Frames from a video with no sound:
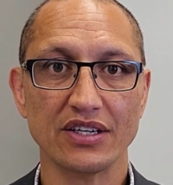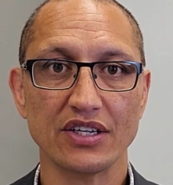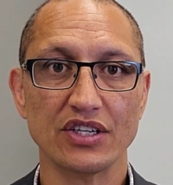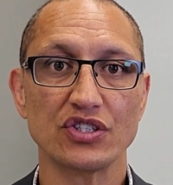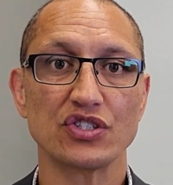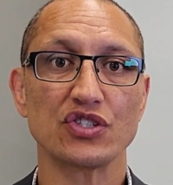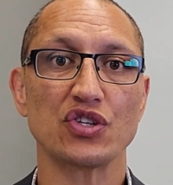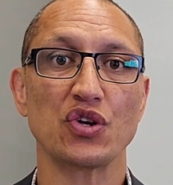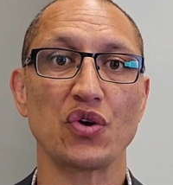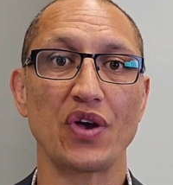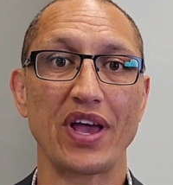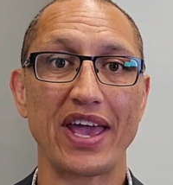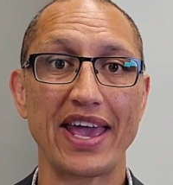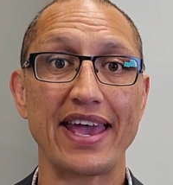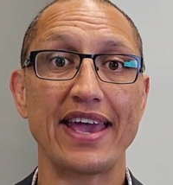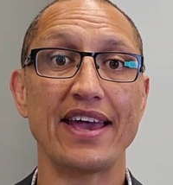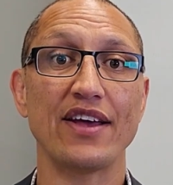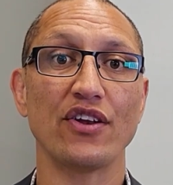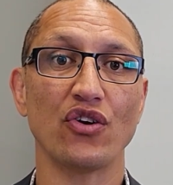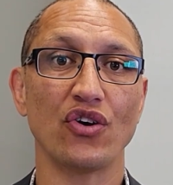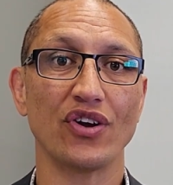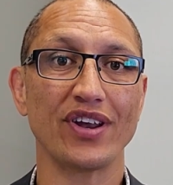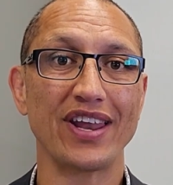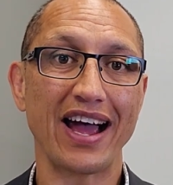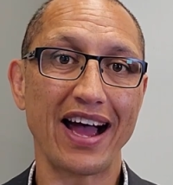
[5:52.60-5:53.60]
to add
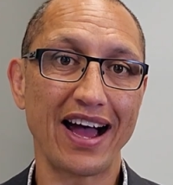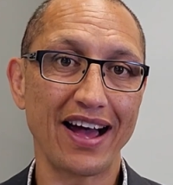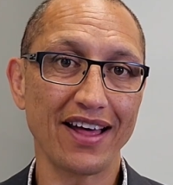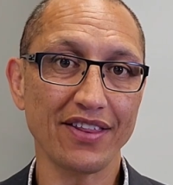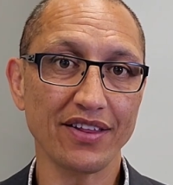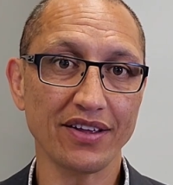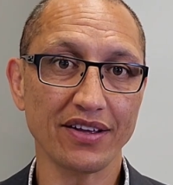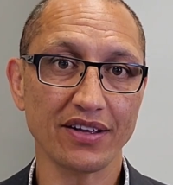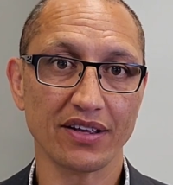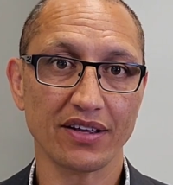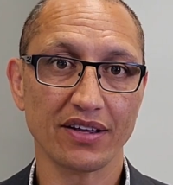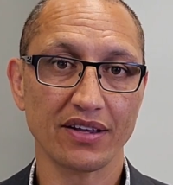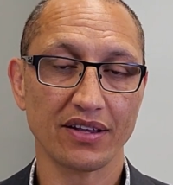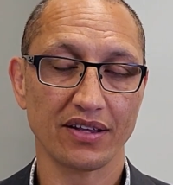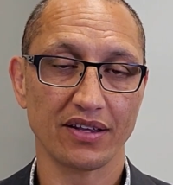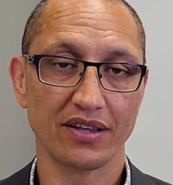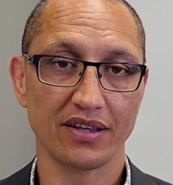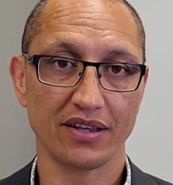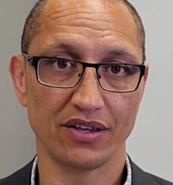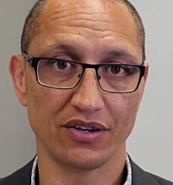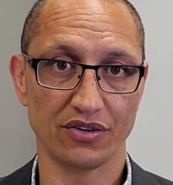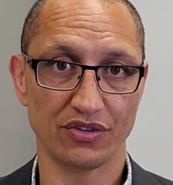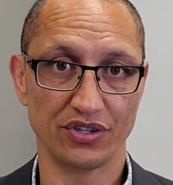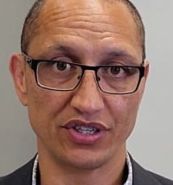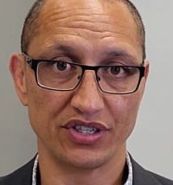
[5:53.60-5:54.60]
on other
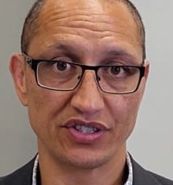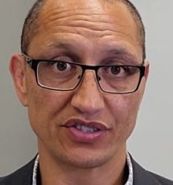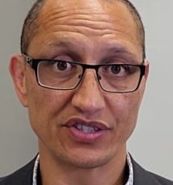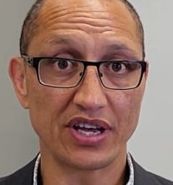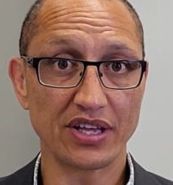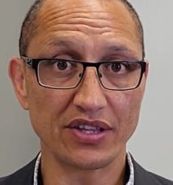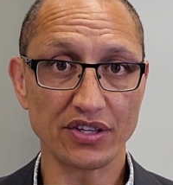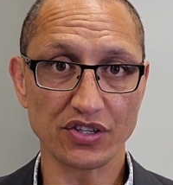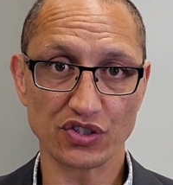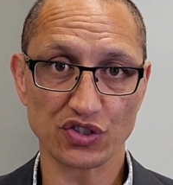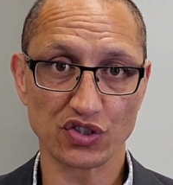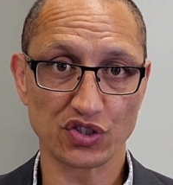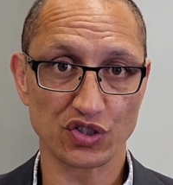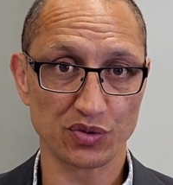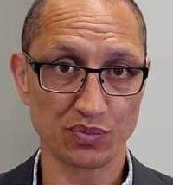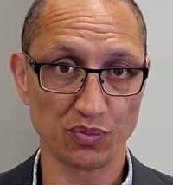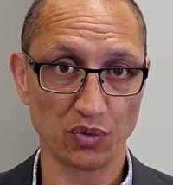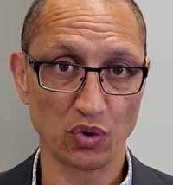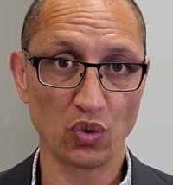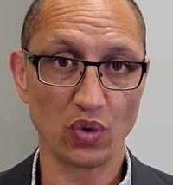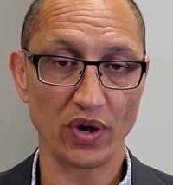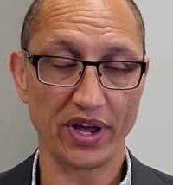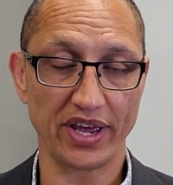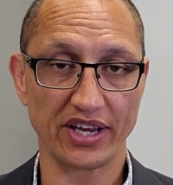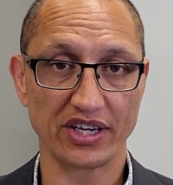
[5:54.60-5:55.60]
areas, other
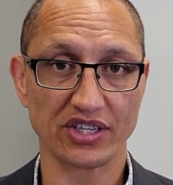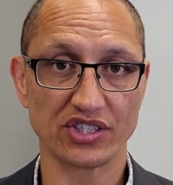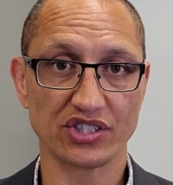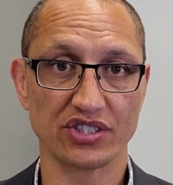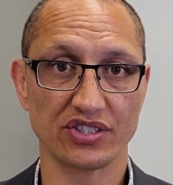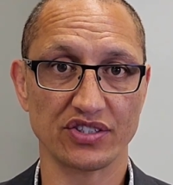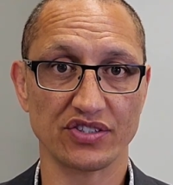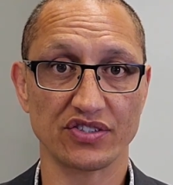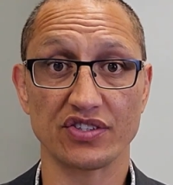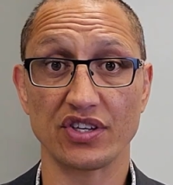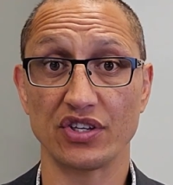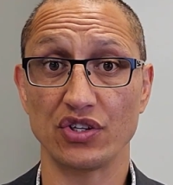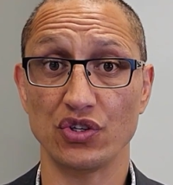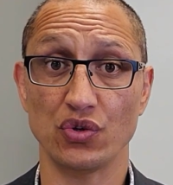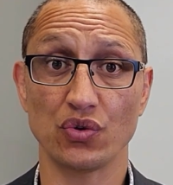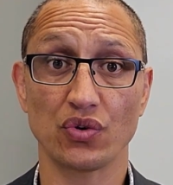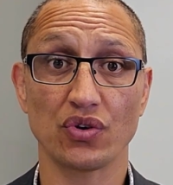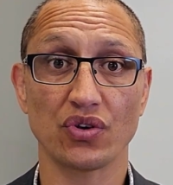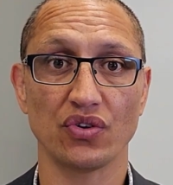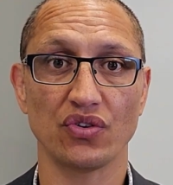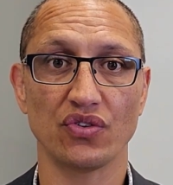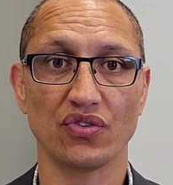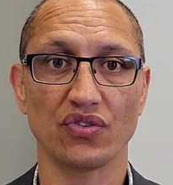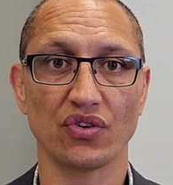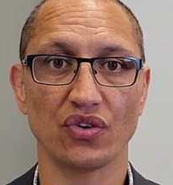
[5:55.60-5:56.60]
small actions that you
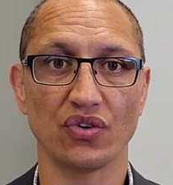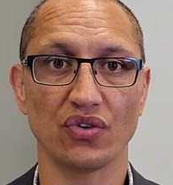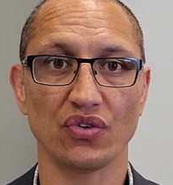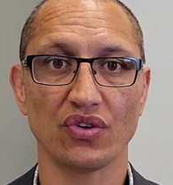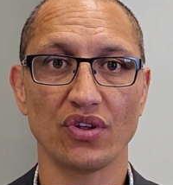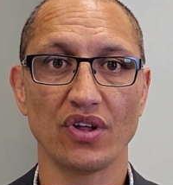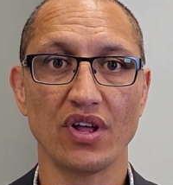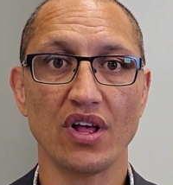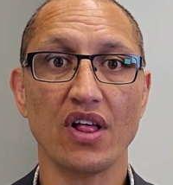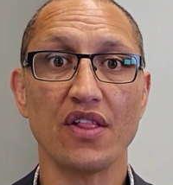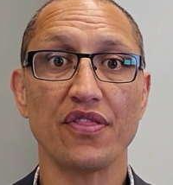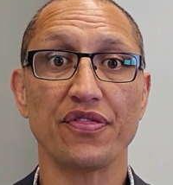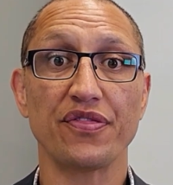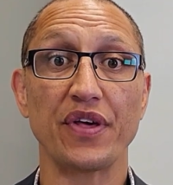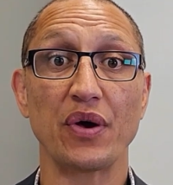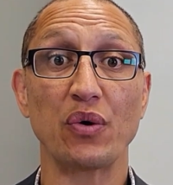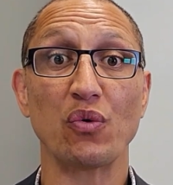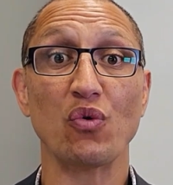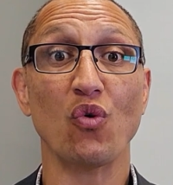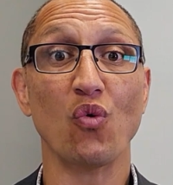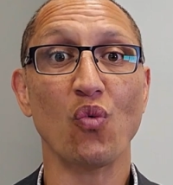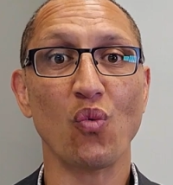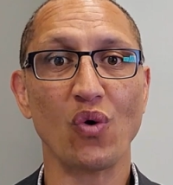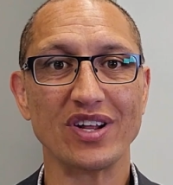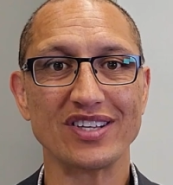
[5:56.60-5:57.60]
can do that
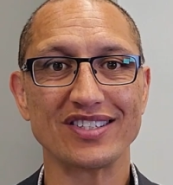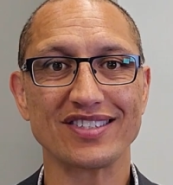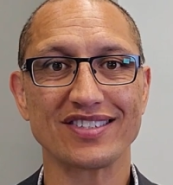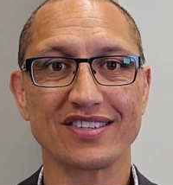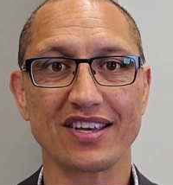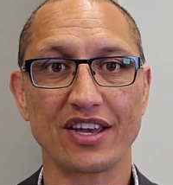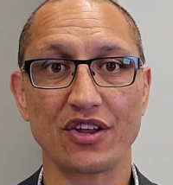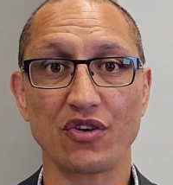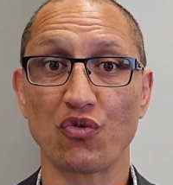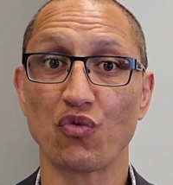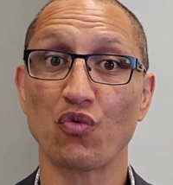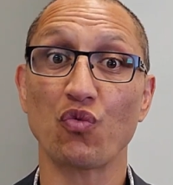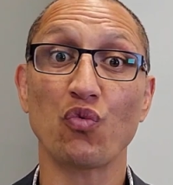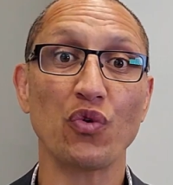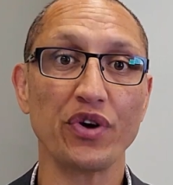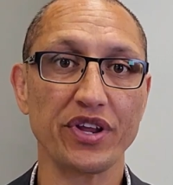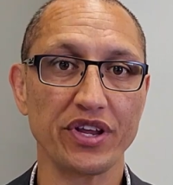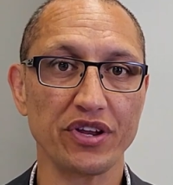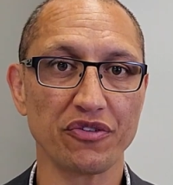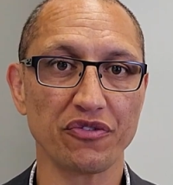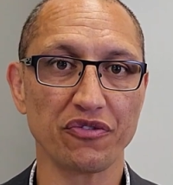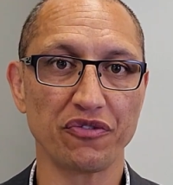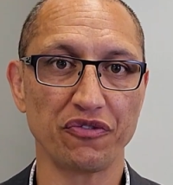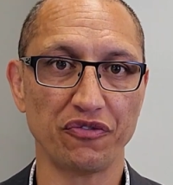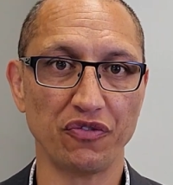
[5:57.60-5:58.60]
will once again
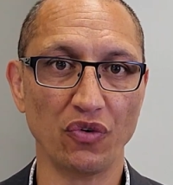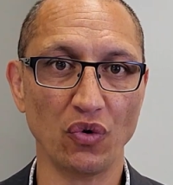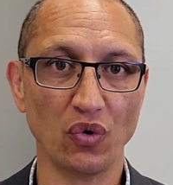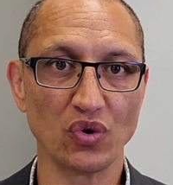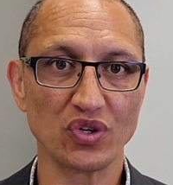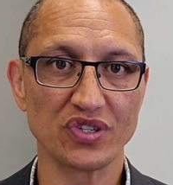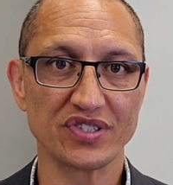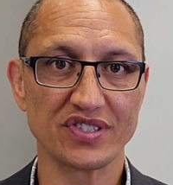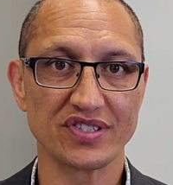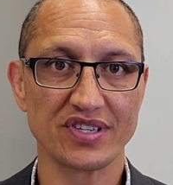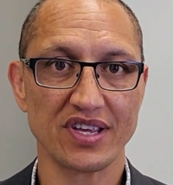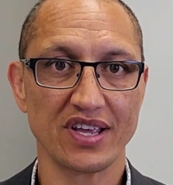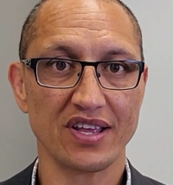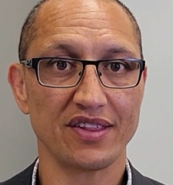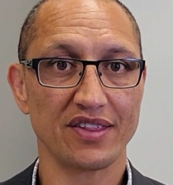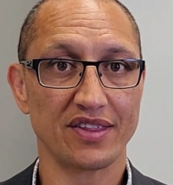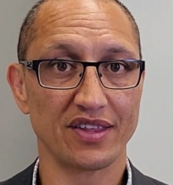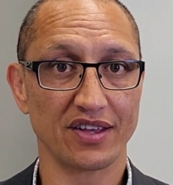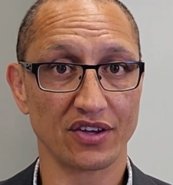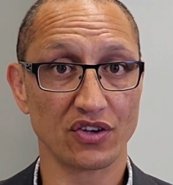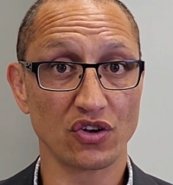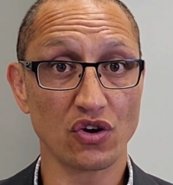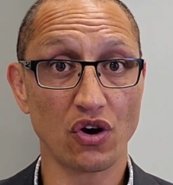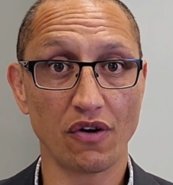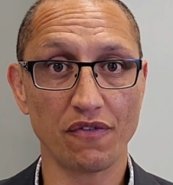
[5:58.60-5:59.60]
reinforce the
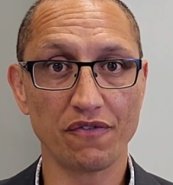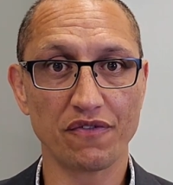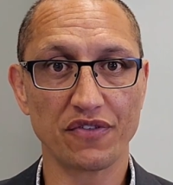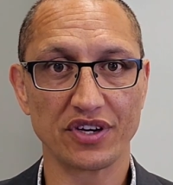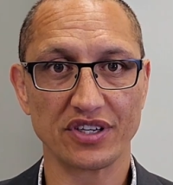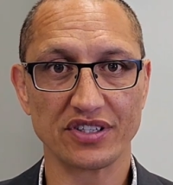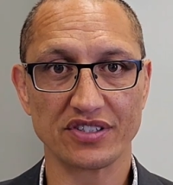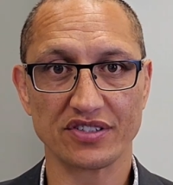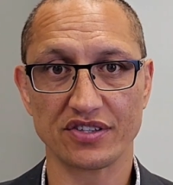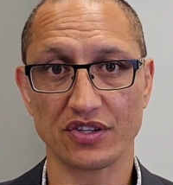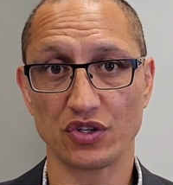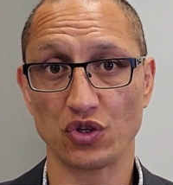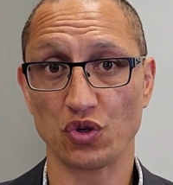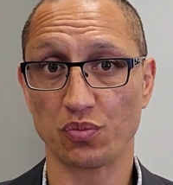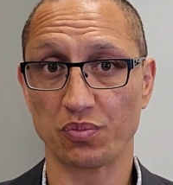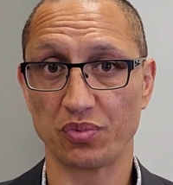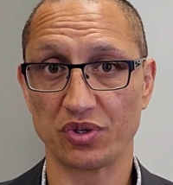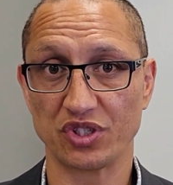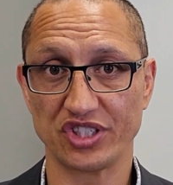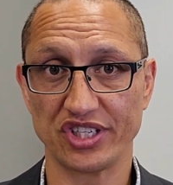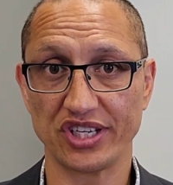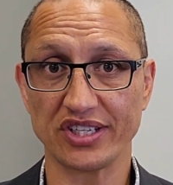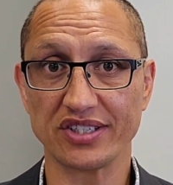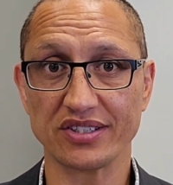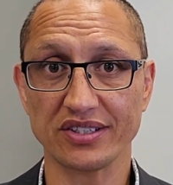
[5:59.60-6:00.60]
confidence that you're
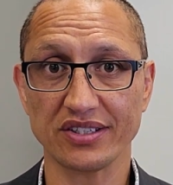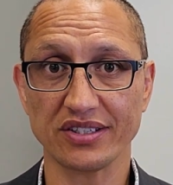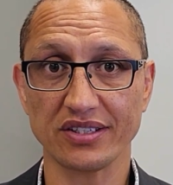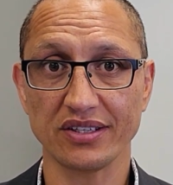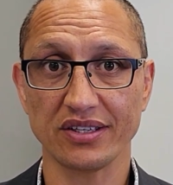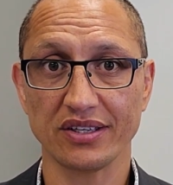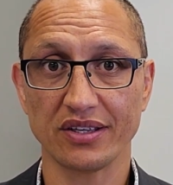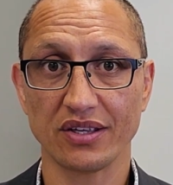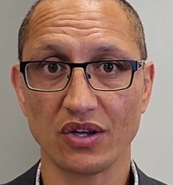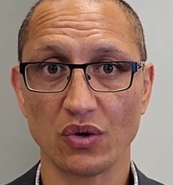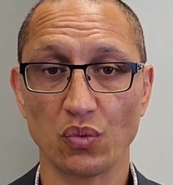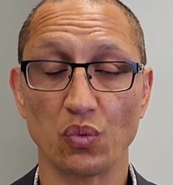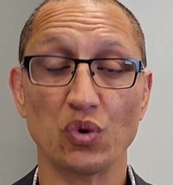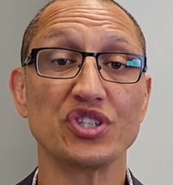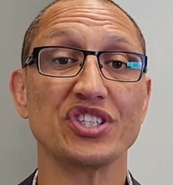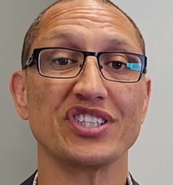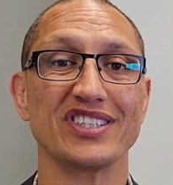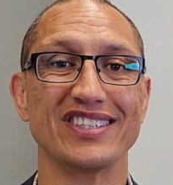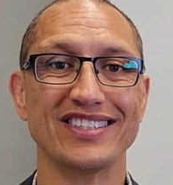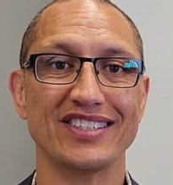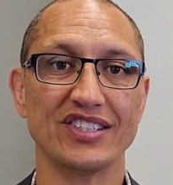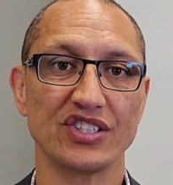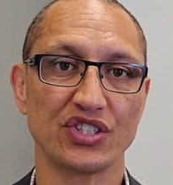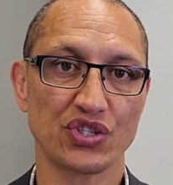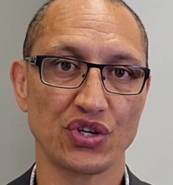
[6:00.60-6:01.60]
projecting, which
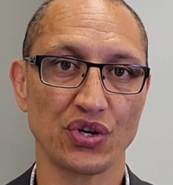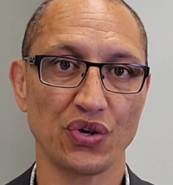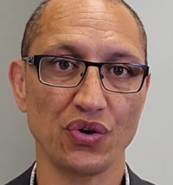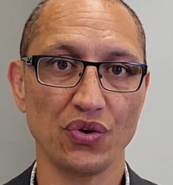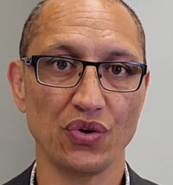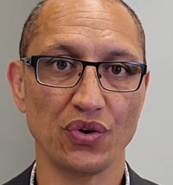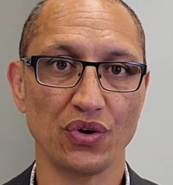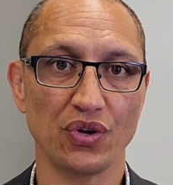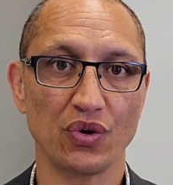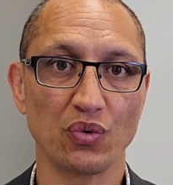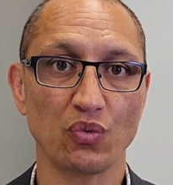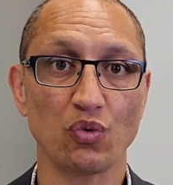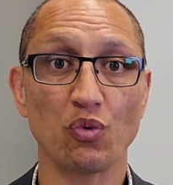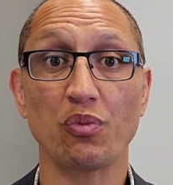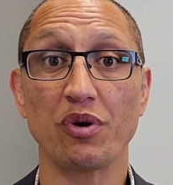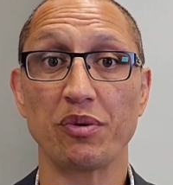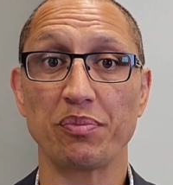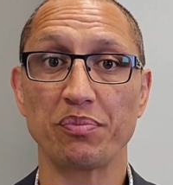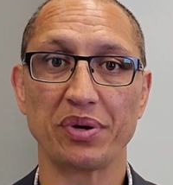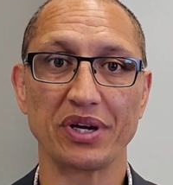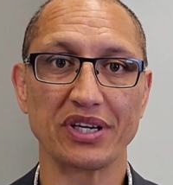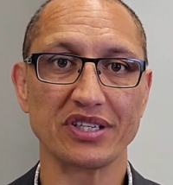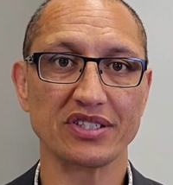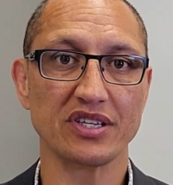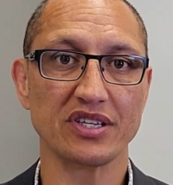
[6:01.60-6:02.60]
in turn will be picked